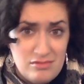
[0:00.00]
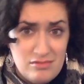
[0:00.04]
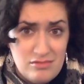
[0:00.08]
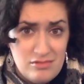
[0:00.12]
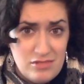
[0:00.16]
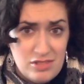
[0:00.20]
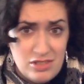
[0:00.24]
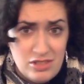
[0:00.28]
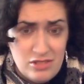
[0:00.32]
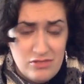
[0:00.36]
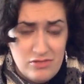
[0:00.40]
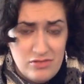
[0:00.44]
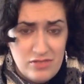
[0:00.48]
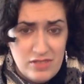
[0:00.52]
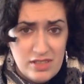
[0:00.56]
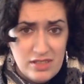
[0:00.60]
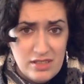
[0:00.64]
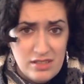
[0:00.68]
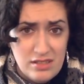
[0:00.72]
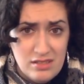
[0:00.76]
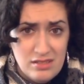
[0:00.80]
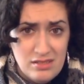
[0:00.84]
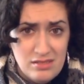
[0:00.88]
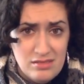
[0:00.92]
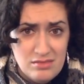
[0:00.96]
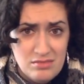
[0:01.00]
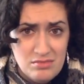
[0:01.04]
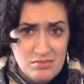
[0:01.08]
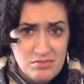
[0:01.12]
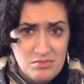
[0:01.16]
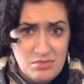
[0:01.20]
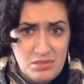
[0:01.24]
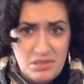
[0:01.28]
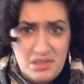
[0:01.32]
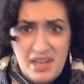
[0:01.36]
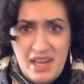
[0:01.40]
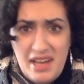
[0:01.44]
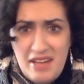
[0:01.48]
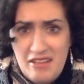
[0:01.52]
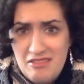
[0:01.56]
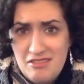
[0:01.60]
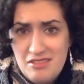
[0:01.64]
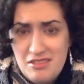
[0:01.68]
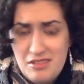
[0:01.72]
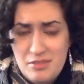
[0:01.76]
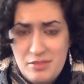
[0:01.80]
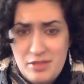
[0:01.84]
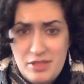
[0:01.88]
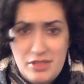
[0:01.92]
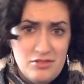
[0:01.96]
should feel put out
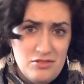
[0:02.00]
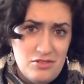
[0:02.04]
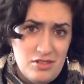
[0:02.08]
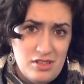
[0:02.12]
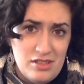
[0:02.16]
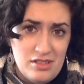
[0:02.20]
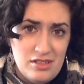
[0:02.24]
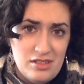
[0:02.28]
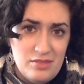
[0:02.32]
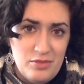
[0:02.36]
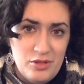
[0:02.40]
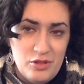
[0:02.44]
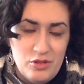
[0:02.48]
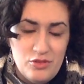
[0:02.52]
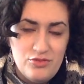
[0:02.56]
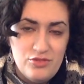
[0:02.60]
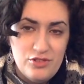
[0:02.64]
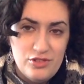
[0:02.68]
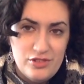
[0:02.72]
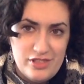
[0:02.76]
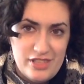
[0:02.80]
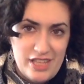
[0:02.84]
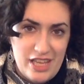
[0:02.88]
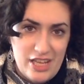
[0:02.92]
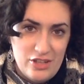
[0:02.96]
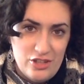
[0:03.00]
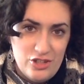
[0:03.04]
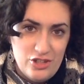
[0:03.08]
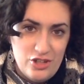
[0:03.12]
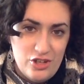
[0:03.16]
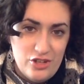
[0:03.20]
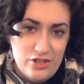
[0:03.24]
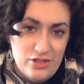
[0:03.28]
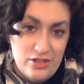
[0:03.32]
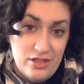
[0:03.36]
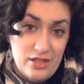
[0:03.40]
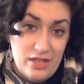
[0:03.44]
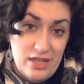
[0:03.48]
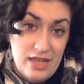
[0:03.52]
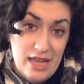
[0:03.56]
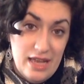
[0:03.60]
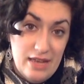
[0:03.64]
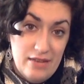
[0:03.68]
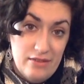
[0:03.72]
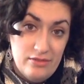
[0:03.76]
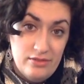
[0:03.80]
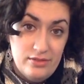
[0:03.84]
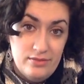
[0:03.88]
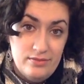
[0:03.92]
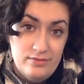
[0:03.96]
to be using the beautiful stash yarn that I
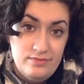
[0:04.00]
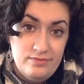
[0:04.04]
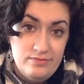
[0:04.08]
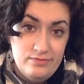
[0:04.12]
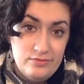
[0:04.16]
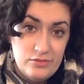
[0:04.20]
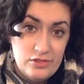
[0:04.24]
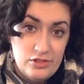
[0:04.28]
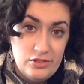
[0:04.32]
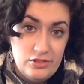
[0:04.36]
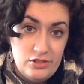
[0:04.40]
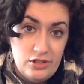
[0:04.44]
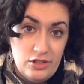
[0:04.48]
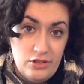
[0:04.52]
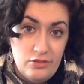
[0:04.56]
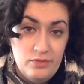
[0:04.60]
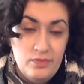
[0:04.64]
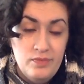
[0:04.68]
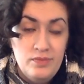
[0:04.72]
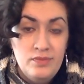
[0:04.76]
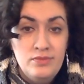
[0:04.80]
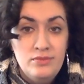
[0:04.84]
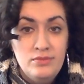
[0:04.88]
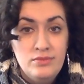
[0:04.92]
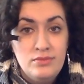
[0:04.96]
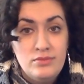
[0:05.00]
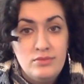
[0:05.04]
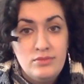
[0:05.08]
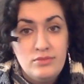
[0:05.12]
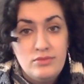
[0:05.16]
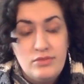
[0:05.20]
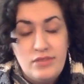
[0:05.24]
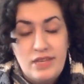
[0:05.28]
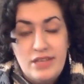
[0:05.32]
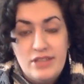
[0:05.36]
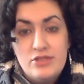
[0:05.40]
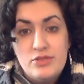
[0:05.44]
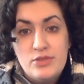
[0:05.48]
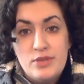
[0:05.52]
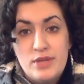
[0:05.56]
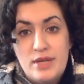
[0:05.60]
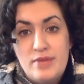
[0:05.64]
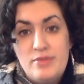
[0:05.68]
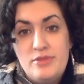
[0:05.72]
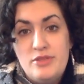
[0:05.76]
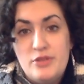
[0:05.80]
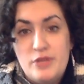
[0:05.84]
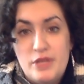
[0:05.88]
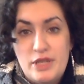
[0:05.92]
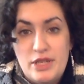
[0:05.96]
have. So that's what
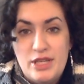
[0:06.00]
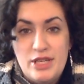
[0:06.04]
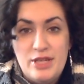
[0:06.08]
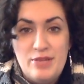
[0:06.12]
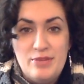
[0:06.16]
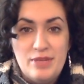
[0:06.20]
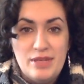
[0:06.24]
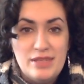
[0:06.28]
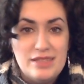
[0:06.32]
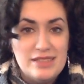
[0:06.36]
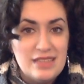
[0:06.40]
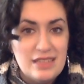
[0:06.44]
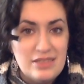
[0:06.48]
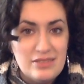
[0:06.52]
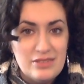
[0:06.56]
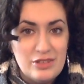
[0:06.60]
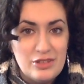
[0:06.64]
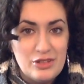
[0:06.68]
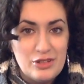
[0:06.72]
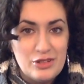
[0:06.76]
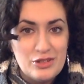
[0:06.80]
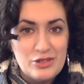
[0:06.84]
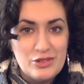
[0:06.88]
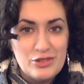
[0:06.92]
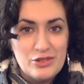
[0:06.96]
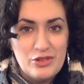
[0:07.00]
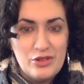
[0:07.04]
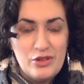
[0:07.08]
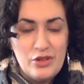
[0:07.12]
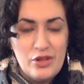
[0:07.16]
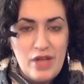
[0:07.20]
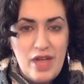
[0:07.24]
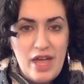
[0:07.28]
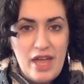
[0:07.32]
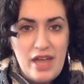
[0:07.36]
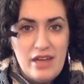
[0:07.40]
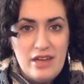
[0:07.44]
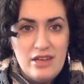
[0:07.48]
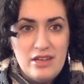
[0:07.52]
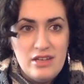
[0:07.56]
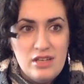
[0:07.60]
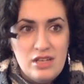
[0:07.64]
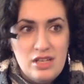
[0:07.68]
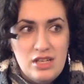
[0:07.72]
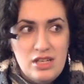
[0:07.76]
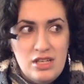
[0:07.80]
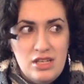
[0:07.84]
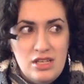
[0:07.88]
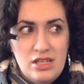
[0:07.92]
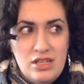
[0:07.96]
I'm doing to keep myself under control, and
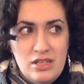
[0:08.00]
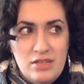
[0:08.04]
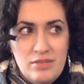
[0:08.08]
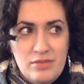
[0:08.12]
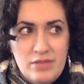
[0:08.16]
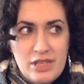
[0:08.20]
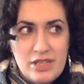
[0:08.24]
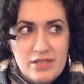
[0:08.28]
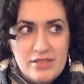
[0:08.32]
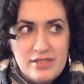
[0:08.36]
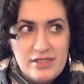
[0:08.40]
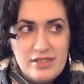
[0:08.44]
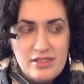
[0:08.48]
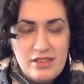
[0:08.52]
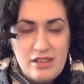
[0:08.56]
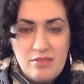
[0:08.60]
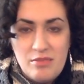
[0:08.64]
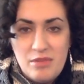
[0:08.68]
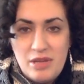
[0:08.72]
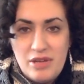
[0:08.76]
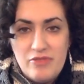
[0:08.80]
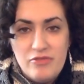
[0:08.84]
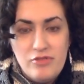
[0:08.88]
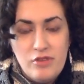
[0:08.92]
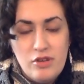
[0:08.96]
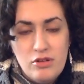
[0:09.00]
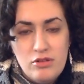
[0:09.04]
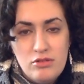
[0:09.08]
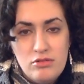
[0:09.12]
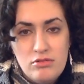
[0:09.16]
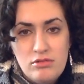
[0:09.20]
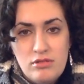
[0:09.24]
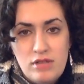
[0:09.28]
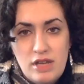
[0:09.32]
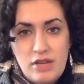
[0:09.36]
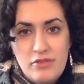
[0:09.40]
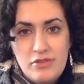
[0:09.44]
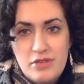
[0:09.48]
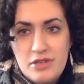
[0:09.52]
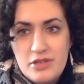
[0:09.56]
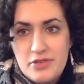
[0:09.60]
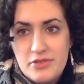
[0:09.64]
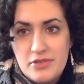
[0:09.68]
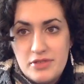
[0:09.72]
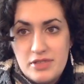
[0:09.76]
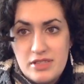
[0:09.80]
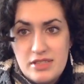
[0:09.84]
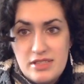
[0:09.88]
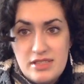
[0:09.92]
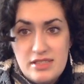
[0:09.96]
because it's on my phone, I find it
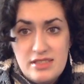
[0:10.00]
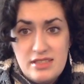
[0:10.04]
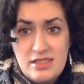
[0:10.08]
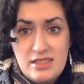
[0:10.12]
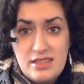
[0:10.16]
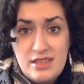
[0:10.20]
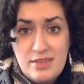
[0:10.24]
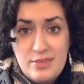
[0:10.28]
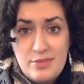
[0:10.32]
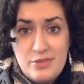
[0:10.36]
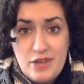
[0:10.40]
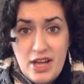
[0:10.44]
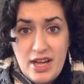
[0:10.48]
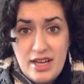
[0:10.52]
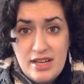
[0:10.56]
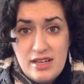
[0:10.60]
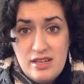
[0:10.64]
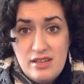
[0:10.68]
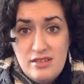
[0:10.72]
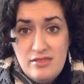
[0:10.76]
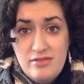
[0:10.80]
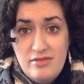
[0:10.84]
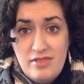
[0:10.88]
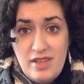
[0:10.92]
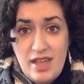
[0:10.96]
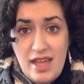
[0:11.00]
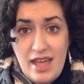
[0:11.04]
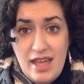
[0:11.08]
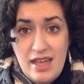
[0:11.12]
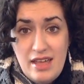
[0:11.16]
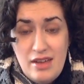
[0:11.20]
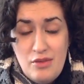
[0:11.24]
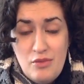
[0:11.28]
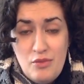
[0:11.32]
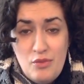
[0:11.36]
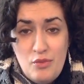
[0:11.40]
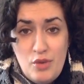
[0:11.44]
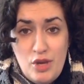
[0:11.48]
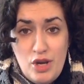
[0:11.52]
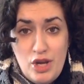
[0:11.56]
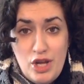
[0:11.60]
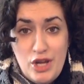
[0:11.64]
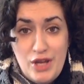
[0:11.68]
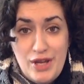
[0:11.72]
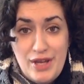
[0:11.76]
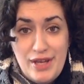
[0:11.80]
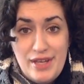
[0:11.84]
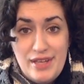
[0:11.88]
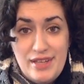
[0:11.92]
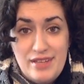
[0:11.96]
really easy to keep track of, and when
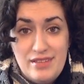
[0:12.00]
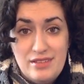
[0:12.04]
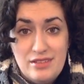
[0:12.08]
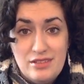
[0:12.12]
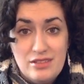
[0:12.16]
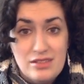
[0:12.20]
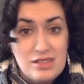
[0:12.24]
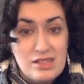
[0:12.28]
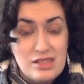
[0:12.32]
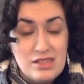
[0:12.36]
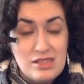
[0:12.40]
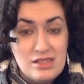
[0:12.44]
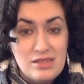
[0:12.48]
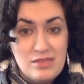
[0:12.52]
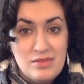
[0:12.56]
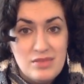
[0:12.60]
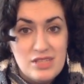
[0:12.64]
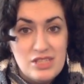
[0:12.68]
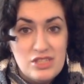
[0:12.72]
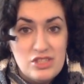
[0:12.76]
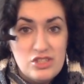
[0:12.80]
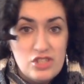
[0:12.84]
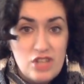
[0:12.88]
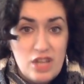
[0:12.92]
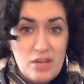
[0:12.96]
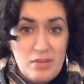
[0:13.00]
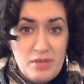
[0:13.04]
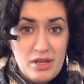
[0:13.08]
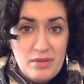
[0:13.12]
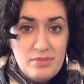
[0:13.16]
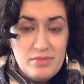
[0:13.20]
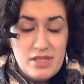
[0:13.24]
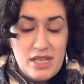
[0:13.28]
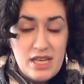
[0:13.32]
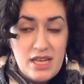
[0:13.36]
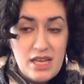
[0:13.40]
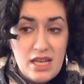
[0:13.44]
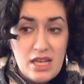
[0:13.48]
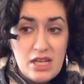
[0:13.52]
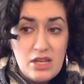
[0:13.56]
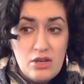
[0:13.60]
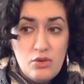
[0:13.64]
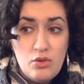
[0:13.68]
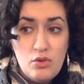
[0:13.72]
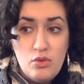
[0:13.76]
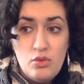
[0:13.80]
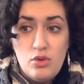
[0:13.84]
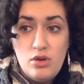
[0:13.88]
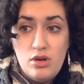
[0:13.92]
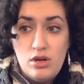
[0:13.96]
I look at somebody's shop update
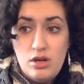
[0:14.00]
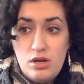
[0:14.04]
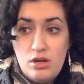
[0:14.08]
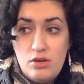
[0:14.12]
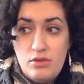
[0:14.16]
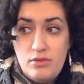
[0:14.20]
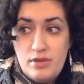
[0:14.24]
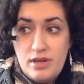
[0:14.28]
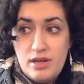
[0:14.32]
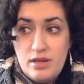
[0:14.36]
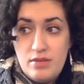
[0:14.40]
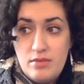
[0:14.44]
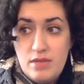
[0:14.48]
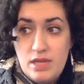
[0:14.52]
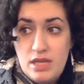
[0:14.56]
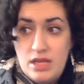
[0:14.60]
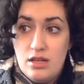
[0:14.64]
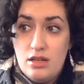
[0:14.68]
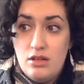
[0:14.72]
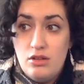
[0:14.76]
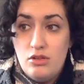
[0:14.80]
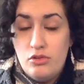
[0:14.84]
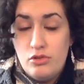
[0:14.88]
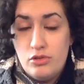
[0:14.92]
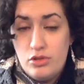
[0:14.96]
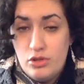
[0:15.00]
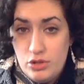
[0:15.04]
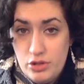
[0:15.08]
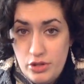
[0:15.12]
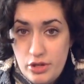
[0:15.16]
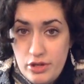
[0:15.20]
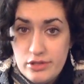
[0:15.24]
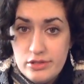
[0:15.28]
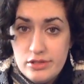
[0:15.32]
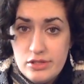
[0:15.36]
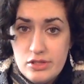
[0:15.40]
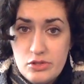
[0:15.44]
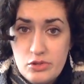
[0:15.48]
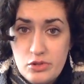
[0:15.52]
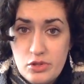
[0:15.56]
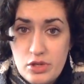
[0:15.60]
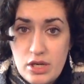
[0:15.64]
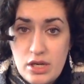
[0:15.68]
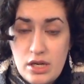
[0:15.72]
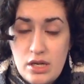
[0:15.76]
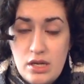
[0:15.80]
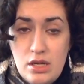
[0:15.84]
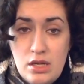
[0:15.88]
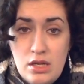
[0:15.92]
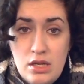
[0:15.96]
or when I'm in a local yarn
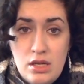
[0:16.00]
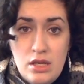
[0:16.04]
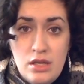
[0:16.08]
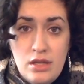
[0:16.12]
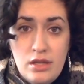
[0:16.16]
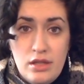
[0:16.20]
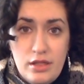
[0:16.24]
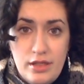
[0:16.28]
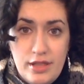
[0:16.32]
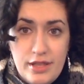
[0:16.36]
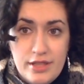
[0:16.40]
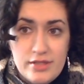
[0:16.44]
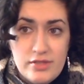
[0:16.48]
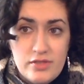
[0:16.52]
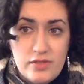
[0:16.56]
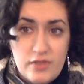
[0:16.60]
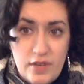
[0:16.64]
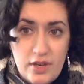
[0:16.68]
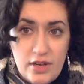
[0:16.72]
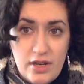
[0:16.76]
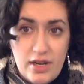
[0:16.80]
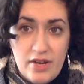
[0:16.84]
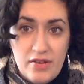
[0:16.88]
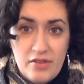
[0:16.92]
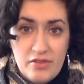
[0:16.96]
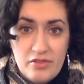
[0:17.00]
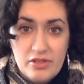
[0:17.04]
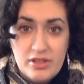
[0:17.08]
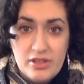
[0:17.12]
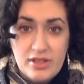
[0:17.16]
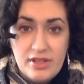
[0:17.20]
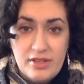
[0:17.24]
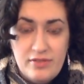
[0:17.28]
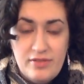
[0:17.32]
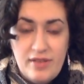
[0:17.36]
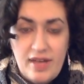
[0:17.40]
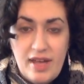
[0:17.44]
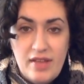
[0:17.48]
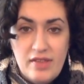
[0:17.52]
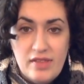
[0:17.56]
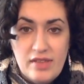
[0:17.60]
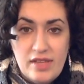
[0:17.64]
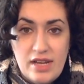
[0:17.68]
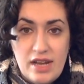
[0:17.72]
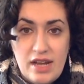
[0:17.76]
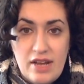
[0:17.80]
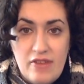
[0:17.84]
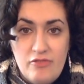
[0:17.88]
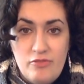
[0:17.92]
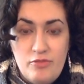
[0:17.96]
store, thus far I've really found that
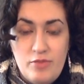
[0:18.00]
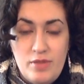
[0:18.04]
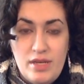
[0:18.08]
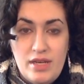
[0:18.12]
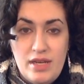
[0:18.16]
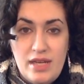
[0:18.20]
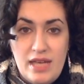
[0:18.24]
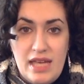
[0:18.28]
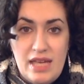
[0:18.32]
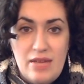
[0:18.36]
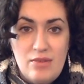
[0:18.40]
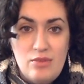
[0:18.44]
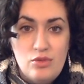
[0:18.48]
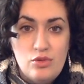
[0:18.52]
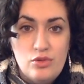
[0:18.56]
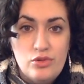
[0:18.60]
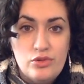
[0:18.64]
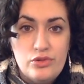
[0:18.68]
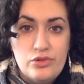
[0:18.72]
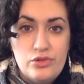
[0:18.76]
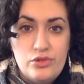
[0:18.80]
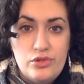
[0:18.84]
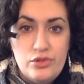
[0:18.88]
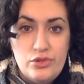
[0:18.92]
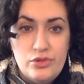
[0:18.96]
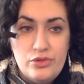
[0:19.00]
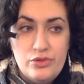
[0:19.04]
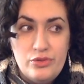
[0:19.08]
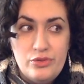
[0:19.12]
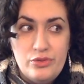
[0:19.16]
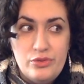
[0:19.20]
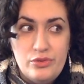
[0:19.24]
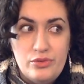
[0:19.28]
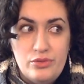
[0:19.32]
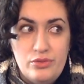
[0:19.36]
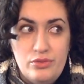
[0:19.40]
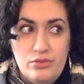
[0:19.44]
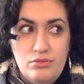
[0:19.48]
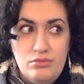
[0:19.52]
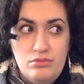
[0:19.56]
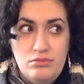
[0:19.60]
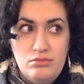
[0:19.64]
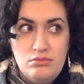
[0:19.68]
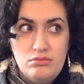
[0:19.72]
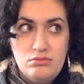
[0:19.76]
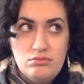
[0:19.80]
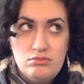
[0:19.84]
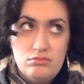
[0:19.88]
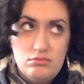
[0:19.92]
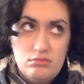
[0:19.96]
I've been able to
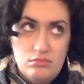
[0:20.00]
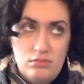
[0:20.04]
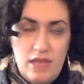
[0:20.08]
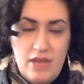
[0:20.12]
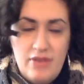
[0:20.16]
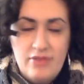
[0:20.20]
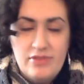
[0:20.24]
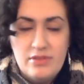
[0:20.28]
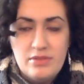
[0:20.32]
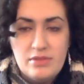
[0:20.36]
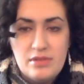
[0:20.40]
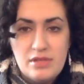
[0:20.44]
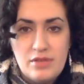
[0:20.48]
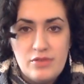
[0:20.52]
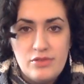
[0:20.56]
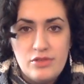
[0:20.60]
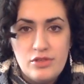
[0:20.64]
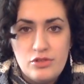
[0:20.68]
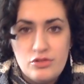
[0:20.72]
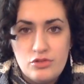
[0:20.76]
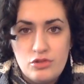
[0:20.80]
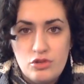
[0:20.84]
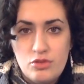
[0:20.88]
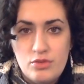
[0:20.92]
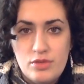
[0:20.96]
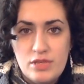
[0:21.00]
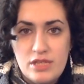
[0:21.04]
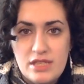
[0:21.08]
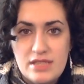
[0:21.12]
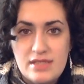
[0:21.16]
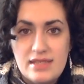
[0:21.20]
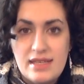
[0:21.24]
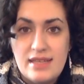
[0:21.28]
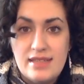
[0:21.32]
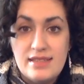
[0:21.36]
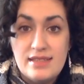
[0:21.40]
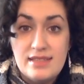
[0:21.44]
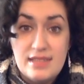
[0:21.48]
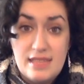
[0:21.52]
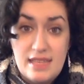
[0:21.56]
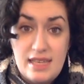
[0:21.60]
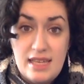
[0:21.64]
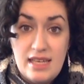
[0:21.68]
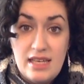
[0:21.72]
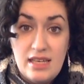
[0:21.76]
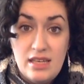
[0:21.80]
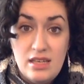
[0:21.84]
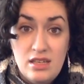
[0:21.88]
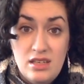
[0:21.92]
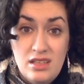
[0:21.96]
have some self-control, because I
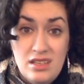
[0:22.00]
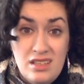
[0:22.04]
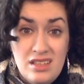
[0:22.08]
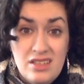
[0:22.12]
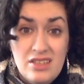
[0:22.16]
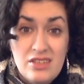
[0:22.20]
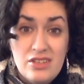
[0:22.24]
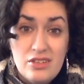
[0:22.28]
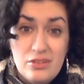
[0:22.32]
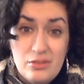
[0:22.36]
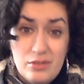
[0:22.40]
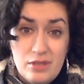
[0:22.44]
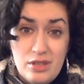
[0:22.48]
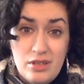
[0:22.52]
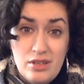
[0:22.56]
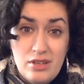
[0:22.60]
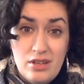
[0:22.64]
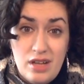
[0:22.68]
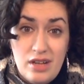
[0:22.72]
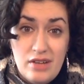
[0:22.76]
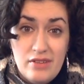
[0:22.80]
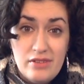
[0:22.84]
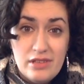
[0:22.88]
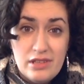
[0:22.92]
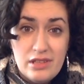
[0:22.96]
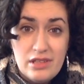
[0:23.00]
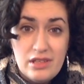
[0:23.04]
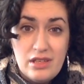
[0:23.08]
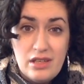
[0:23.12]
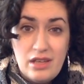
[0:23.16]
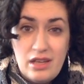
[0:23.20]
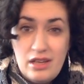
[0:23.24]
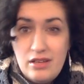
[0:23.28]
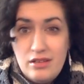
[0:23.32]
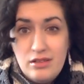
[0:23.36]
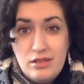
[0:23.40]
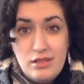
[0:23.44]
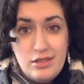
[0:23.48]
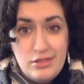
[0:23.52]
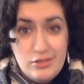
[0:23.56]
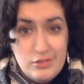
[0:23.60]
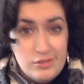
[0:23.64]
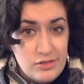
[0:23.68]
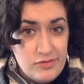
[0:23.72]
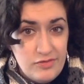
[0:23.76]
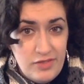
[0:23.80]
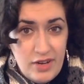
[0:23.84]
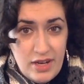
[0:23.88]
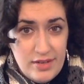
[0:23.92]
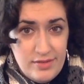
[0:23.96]
see, you know what, I really, I only
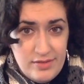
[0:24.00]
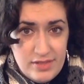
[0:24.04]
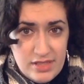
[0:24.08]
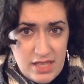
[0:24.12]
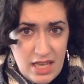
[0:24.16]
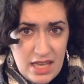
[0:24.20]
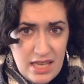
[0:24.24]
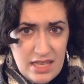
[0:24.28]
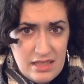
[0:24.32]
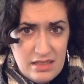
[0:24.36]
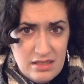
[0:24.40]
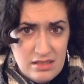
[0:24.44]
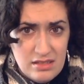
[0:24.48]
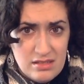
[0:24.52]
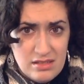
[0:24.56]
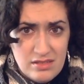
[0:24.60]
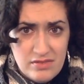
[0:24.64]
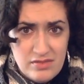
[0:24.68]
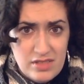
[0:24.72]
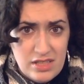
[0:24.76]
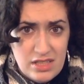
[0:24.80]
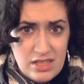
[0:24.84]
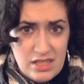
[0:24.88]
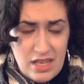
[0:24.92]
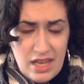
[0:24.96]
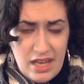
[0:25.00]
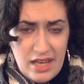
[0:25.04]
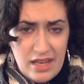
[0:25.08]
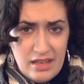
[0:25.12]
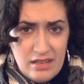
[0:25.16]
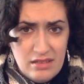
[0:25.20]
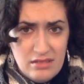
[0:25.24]
used five skeins of D K,